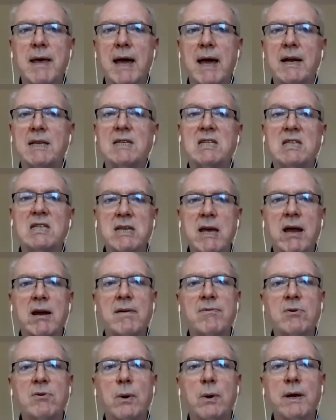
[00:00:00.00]
that instead
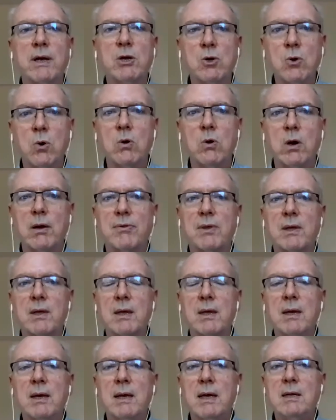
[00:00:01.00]
of going north
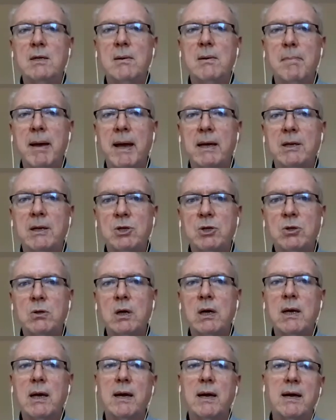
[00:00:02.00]
into
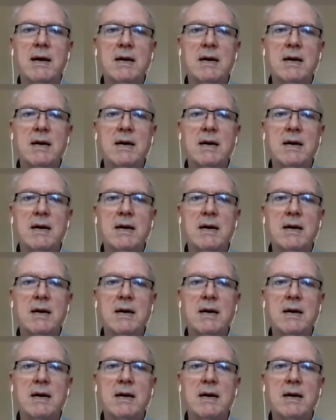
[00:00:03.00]
Manchuria,